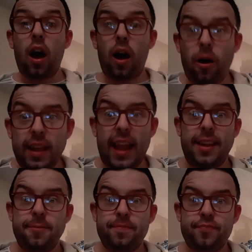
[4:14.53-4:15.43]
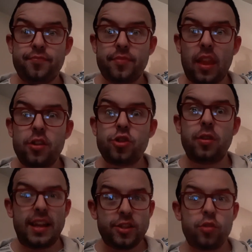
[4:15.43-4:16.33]
Okay, so
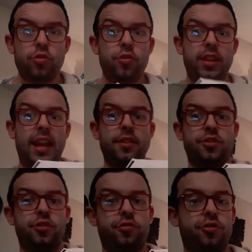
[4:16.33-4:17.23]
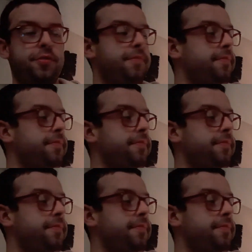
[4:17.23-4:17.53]
let's go through the answers.